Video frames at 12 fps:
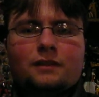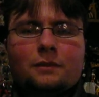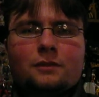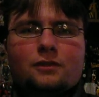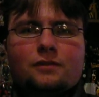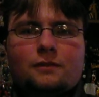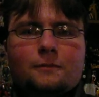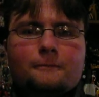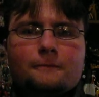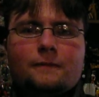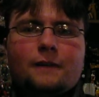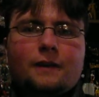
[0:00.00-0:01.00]
It was just
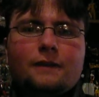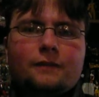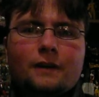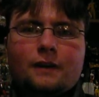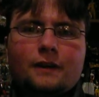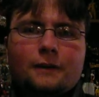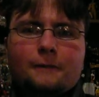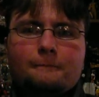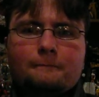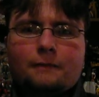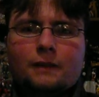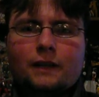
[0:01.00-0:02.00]
very, very
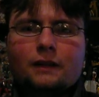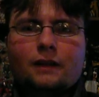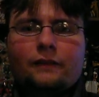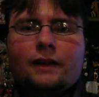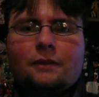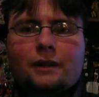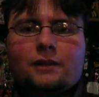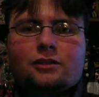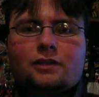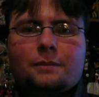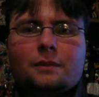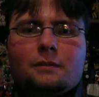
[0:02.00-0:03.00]
like a love-hate
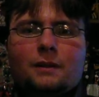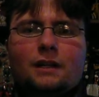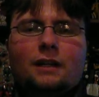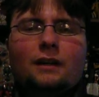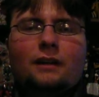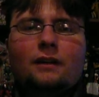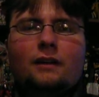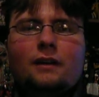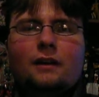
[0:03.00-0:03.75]
relationship in the beginning.